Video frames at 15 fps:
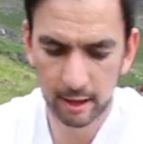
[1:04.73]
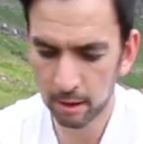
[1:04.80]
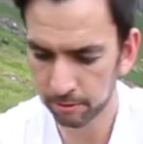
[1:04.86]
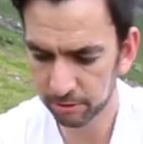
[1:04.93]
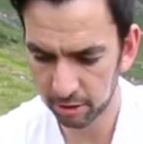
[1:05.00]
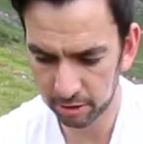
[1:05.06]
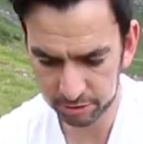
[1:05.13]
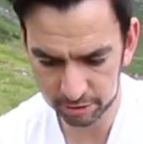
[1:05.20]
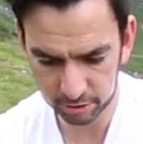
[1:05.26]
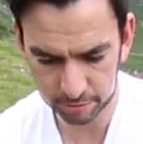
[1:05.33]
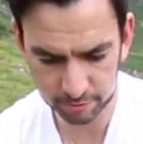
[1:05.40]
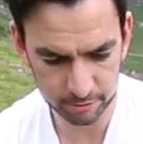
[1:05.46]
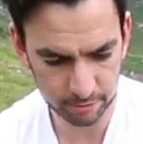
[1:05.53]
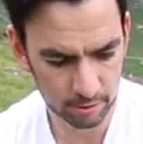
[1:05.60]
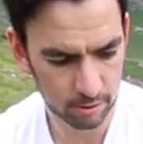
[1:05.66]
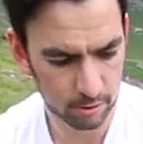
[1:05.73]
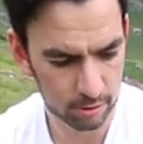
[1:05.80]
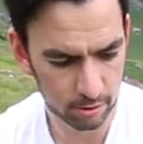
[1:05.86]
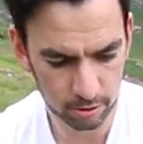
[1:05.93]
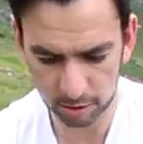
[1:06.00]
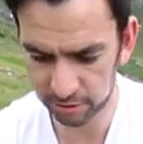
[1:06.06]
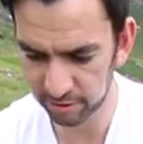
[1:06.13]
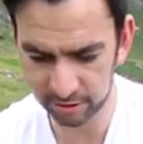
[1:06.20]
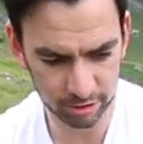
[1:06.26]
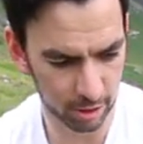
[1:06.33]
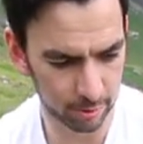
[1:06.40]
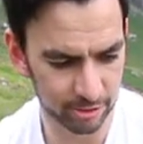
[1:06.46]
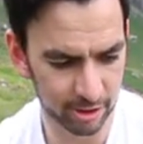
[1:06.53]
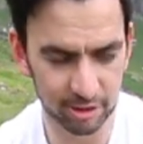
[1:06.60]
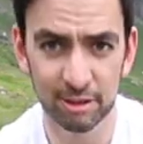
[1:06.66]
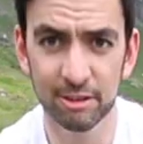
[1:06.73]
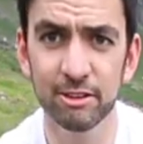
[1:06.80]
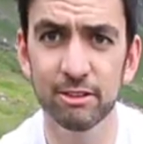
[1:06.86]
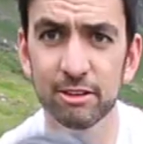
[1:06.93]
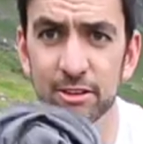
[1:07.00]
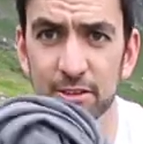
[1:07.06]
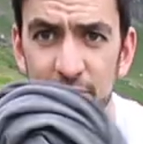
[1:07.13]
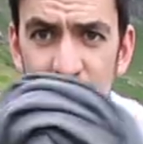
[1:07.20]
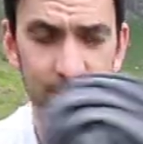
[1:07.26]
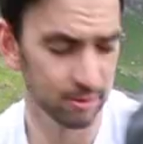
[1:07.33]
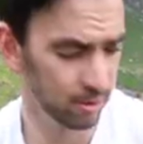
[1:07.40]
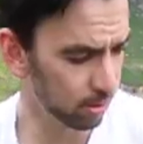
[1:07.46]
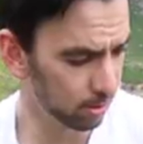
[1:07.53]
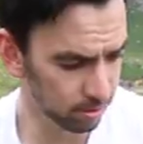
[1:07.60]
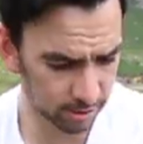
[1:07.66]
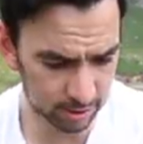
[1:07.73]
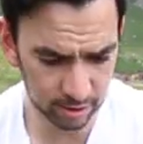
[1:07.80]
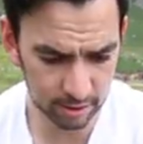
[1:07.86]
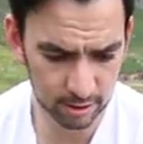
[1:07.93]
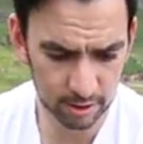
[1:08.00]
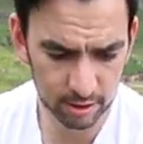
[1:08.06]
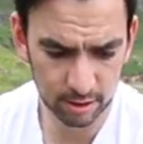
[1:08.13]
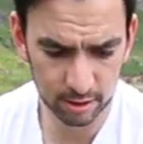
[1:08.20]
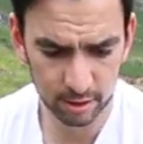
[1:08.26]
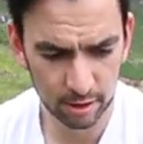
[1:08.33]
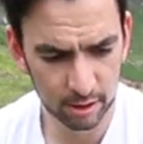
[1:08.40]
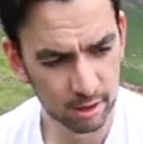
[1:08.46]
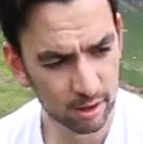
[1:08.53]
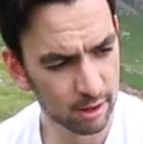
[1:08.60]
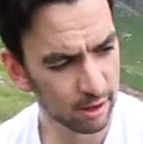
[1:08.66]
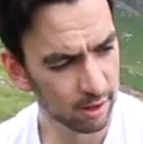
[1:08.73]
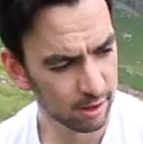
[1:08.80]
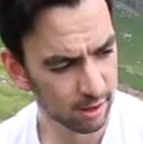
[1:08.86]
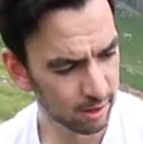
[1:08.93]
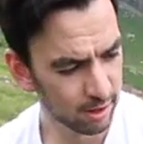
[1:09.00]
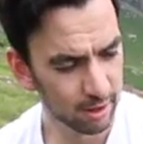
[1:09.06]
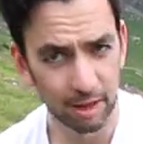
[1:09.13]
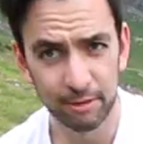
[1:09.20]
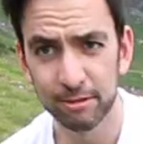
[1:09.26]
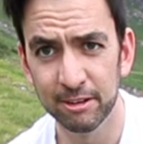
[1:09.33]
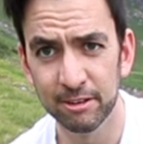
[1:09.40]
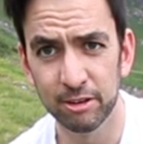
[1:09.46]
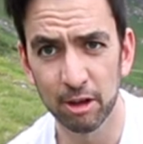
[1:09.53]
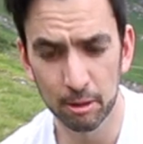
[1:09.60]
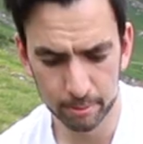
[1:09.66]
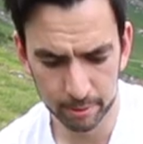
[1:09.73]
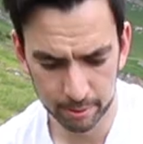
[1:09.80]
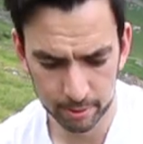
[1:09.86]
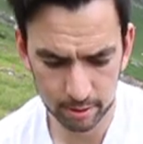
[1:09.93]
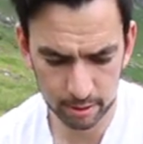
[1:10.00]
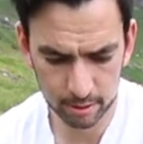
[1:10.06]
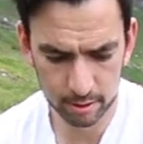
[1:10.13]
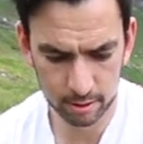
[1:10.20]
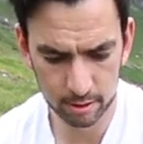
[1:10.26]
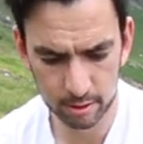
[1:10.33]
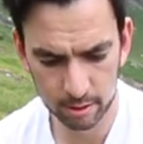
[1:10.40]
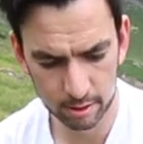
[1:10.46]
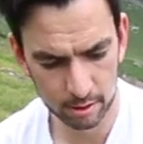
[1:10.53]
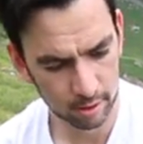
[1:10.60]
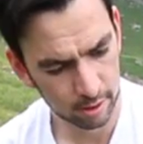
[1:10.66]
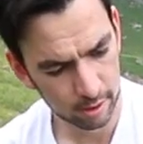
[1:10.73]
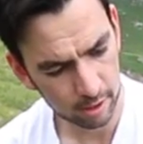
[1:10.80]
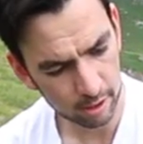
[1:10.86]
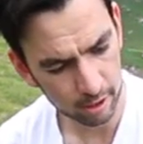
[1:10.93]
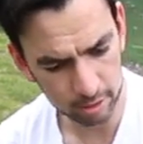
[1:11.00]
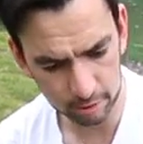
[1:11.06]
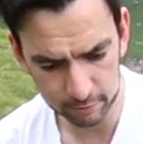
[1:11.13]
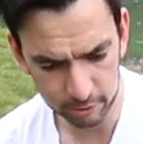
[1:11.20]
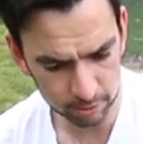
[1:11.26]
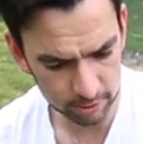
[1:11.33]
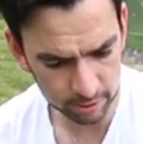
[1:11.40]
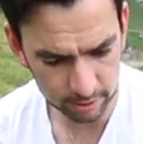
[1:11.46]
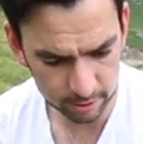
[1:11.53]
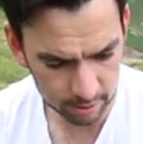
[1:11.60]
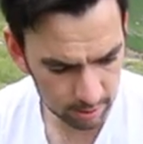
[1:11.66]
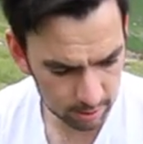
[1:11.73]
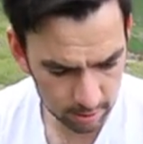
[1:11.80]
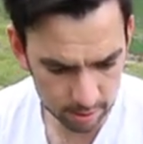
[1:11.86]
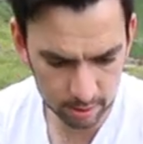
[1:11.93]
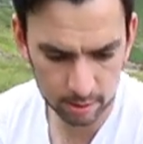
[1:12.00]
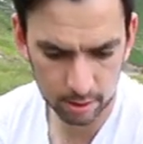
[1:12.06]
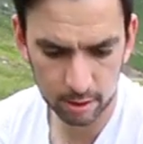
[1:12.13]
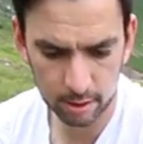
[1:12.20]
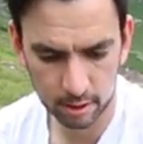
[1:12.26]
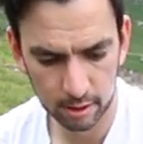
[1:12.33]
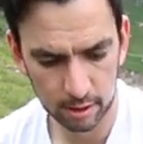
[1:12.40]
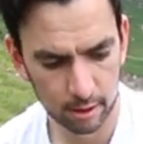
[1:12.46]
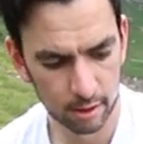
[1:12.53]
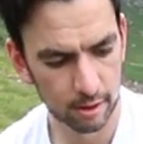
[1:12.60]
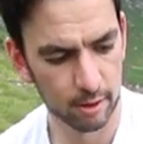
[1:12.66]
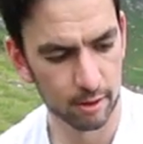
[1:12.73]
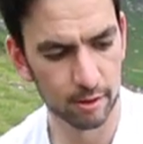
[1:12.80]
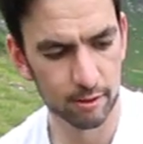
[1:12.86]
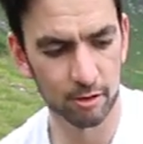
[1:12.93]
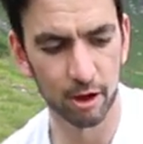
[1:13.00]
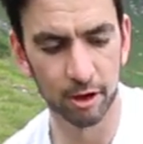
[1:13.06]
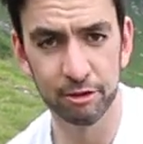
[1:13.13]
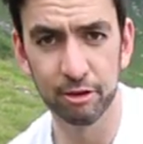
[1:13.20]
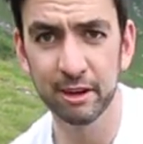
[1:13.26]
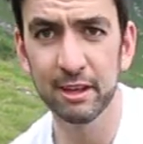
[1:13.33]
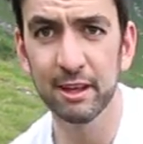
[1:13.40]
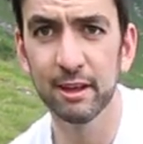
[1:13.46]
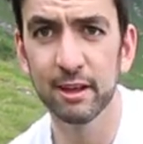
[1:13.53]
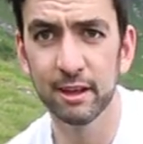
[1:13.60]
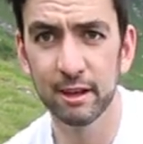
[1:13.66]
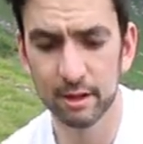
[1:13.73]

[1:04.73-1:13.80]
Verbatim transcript: outdoor stuff goes in this top section. So I've got a hoodie, a thin top, another hoodie, got a drink,